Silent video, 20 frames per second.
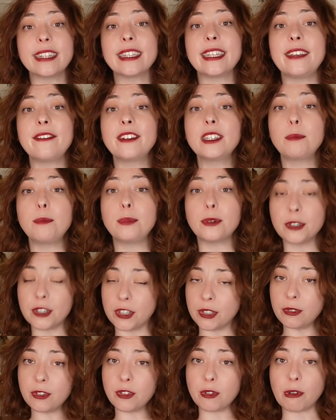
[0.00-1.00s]
and even
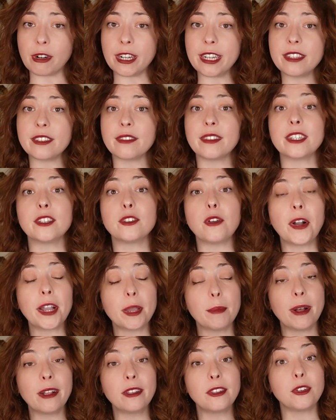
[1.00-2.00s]
personal stories that
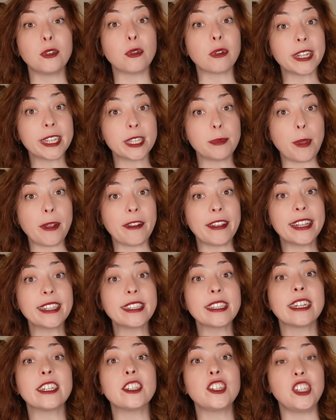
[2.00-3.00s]
talk about your
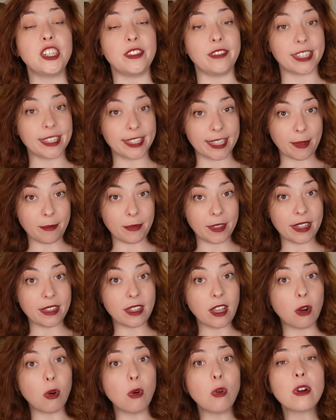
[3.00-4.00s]
experience achieving
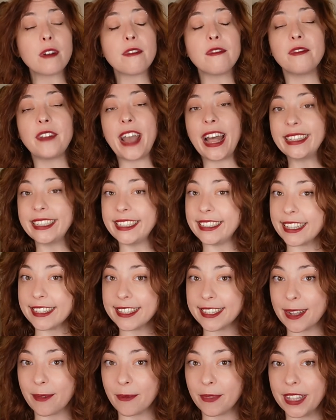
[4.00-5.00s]
something or failing
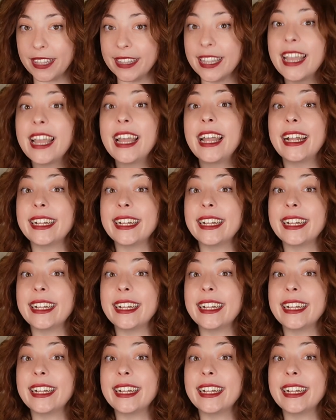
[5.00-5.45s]
at something